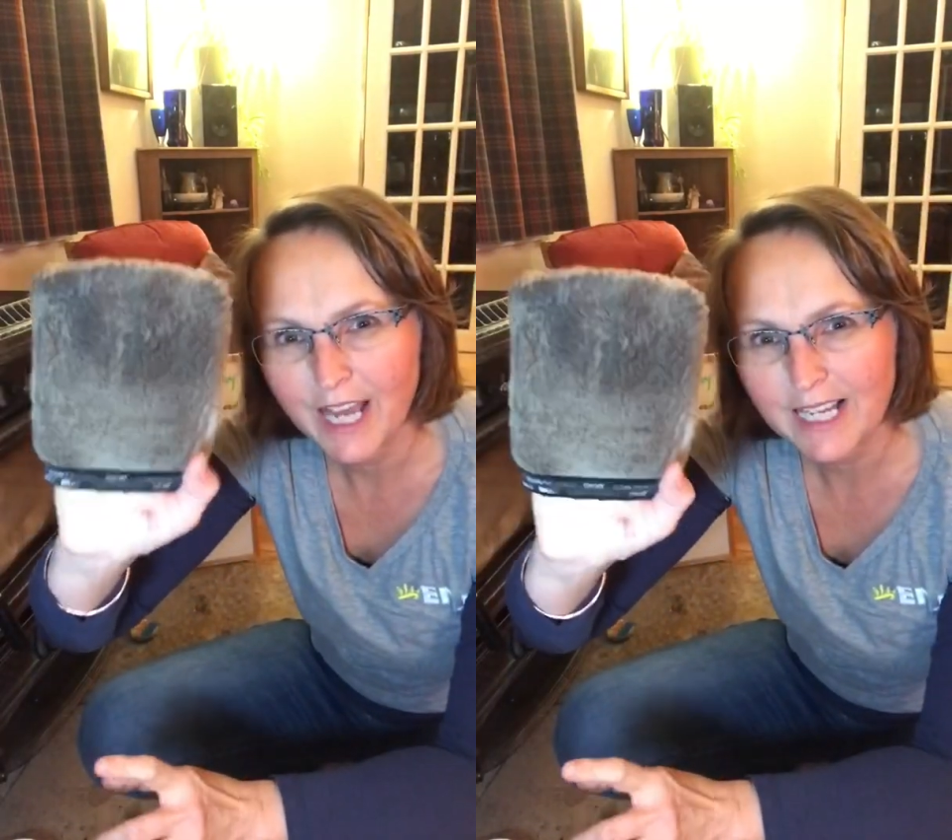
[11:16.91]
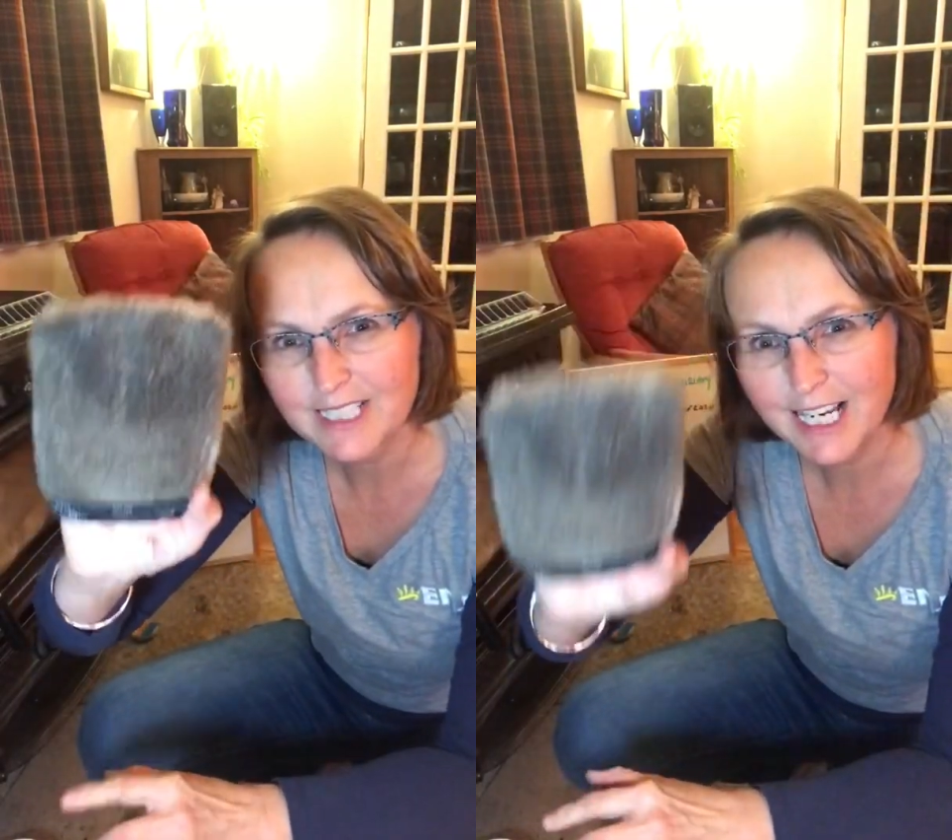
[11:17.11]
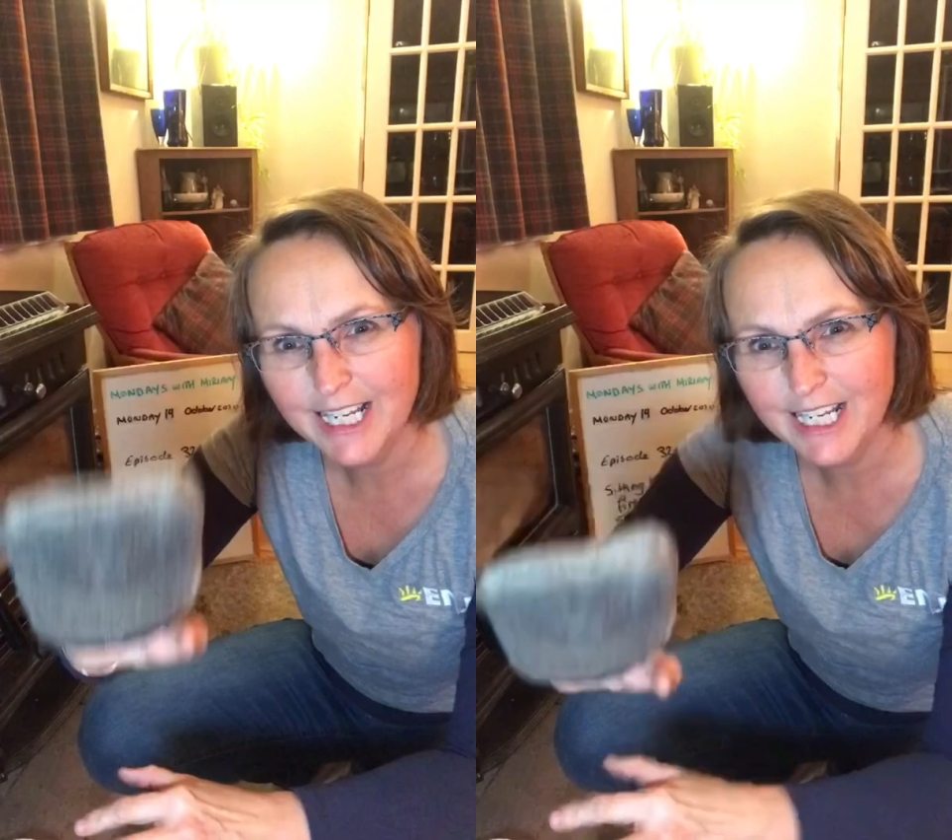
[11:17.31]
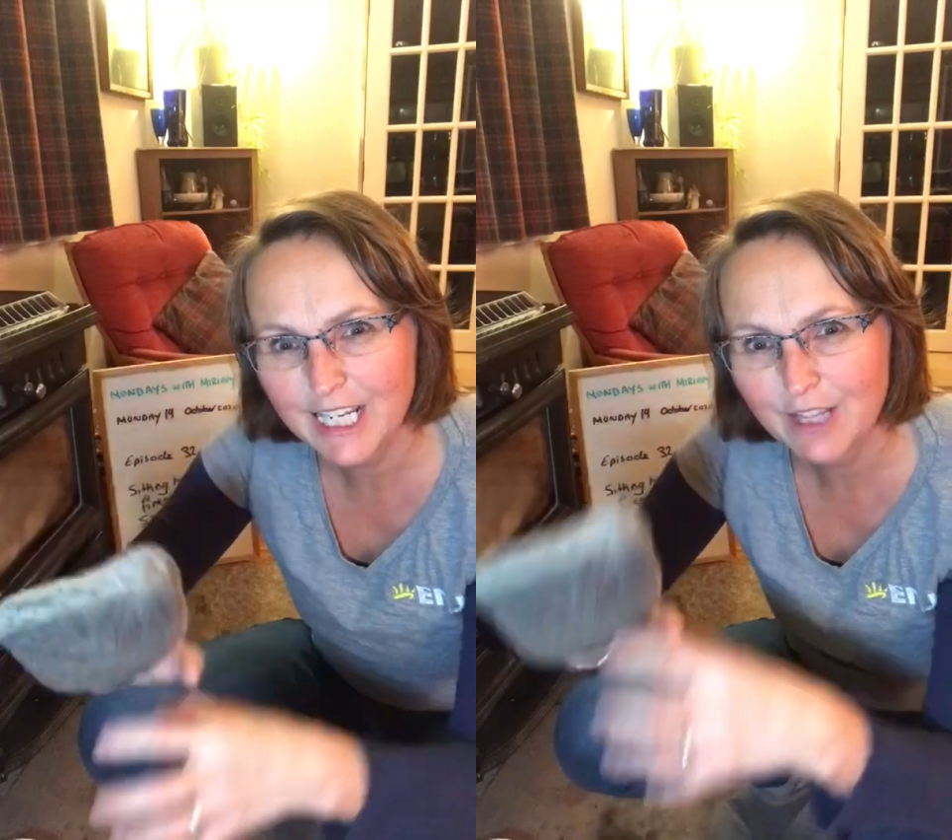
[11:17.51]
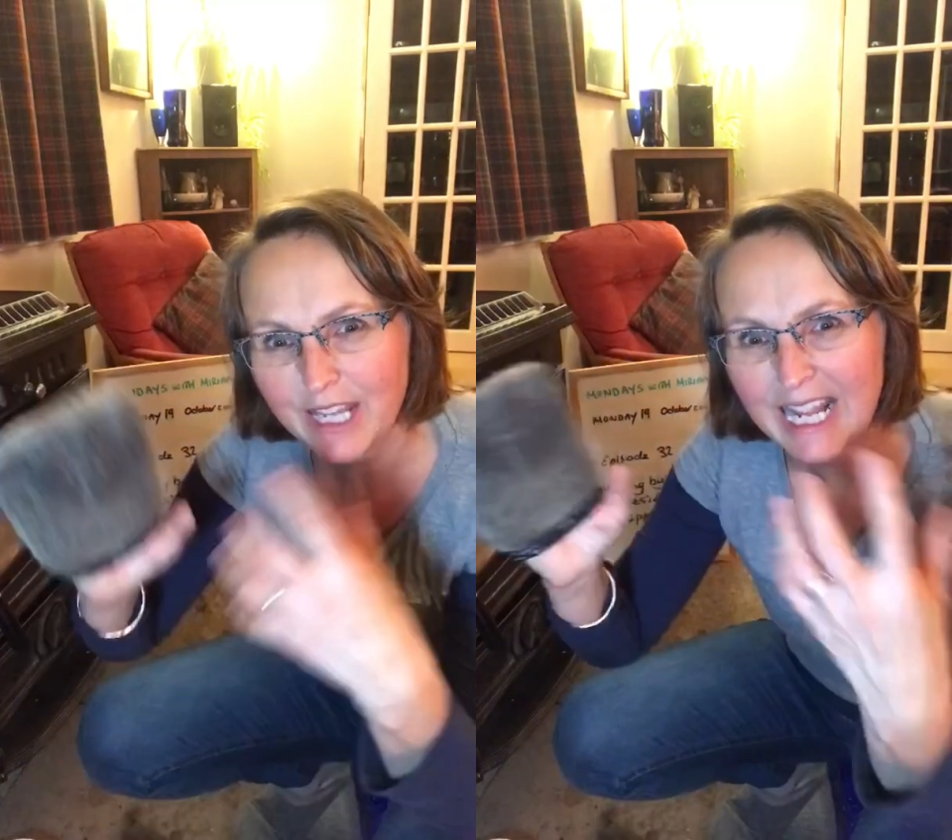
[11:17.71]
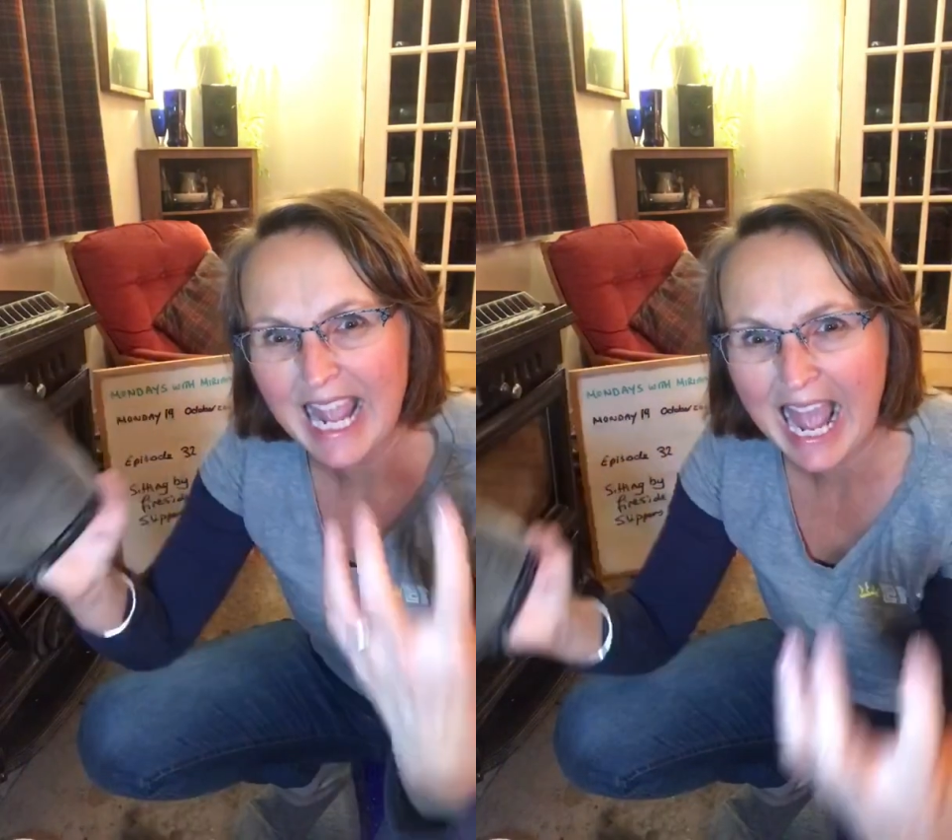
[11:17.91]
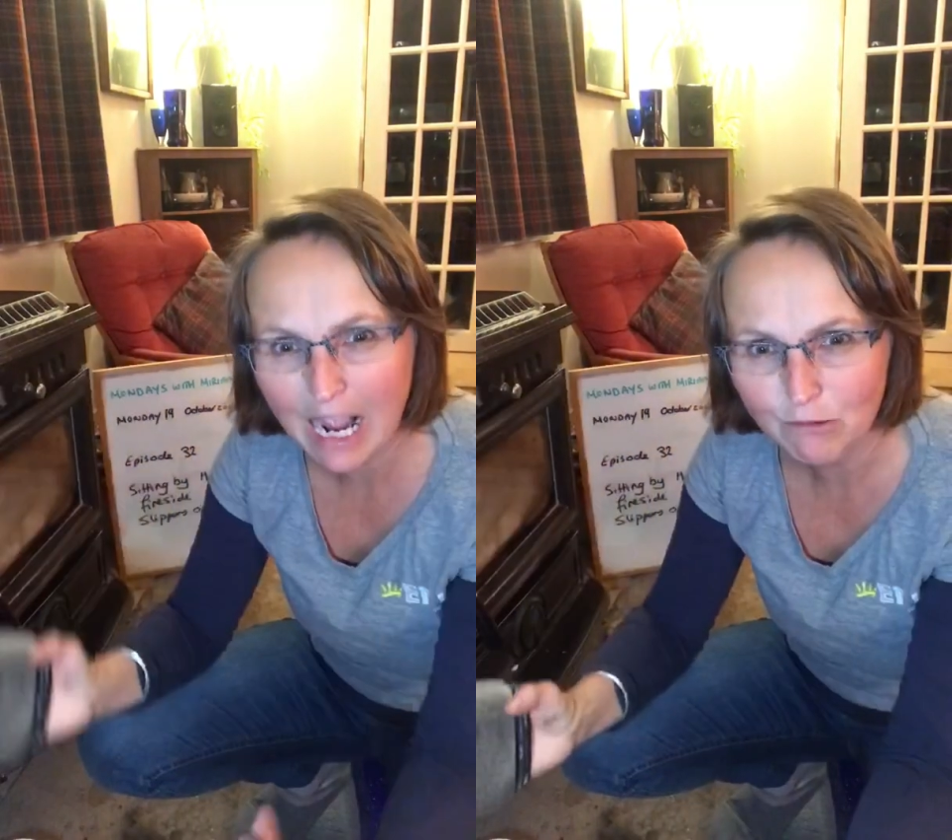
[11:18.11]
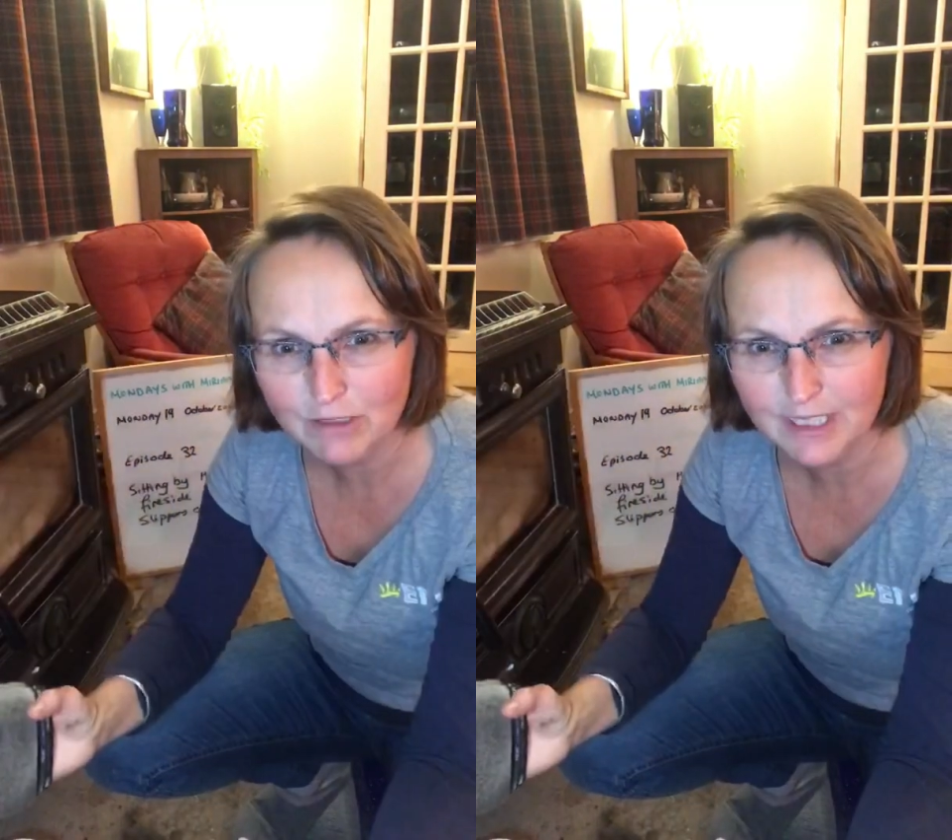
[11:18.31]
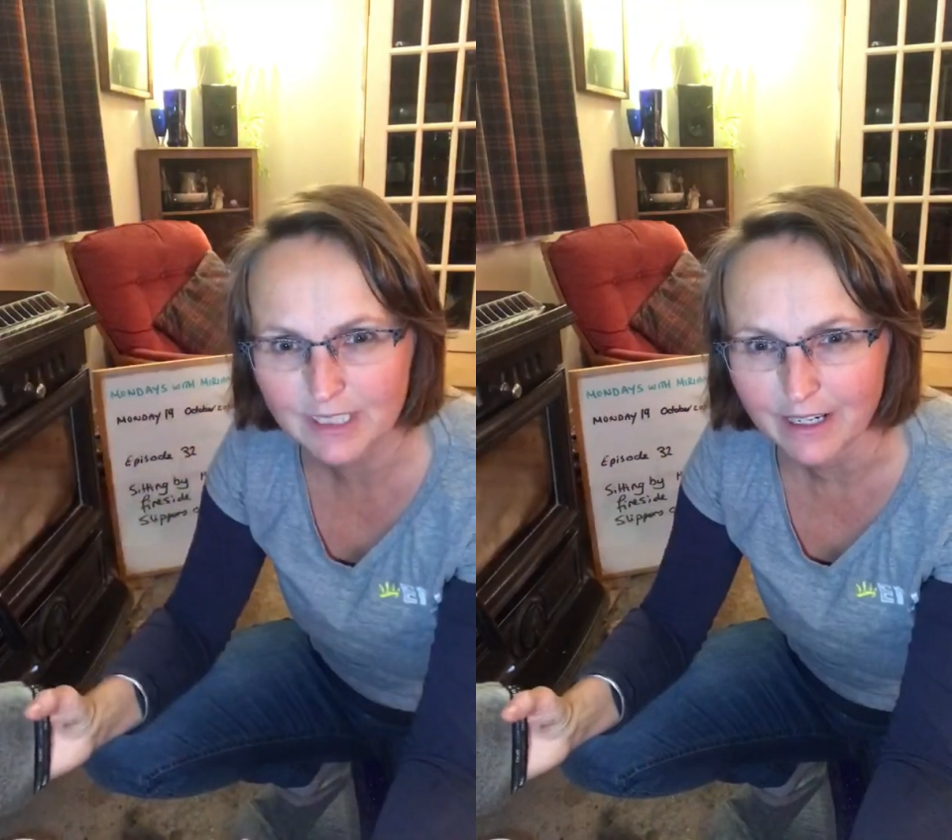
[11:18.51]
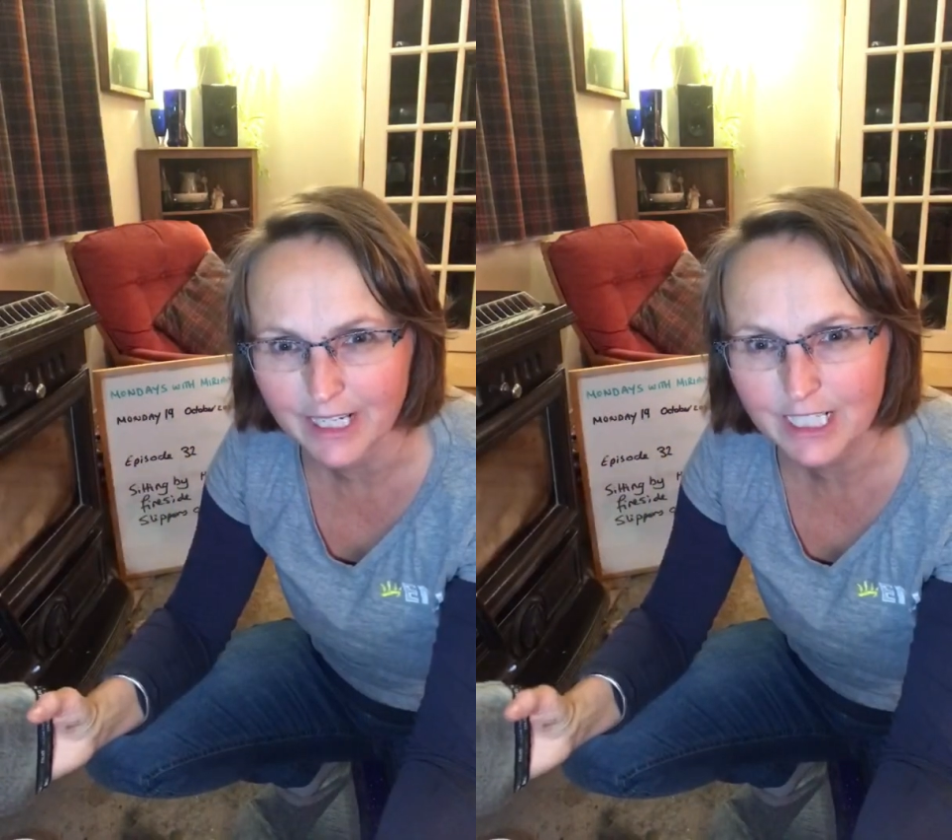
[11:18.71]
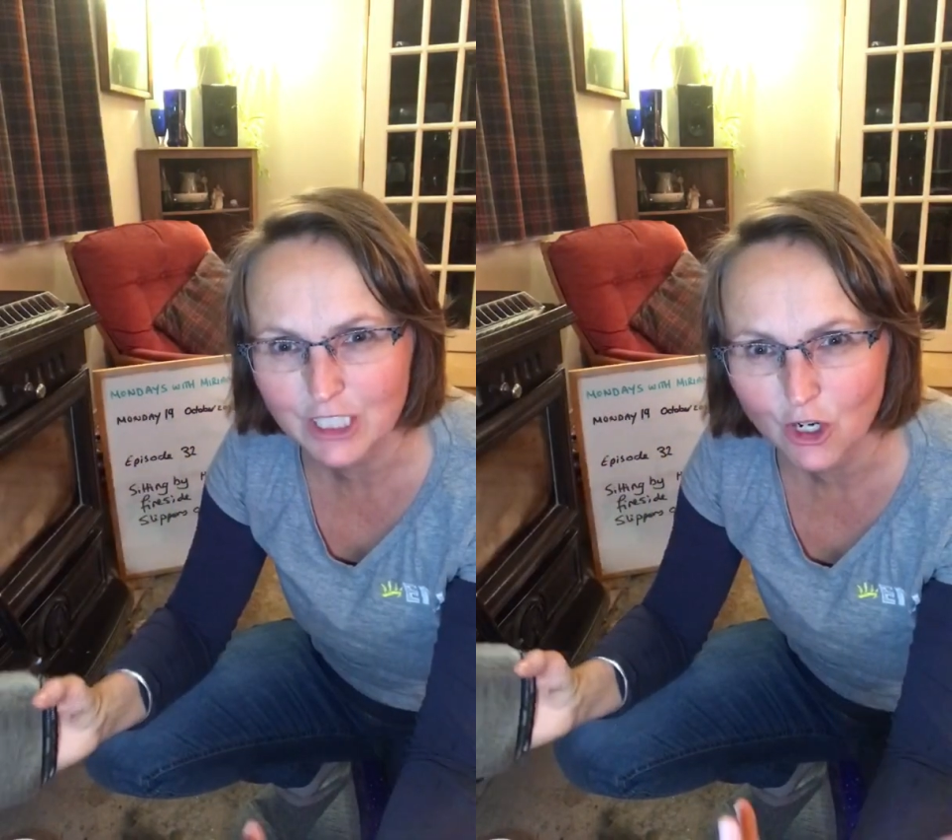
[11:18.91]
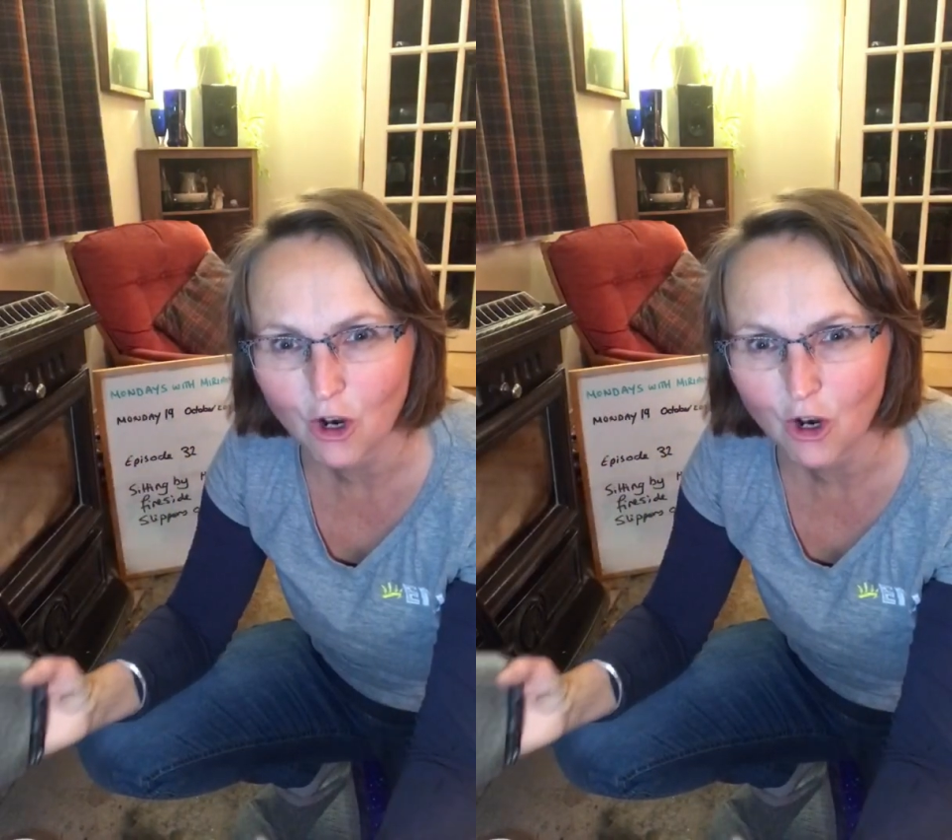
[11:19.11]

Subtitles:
And then what I can also do is use my sponge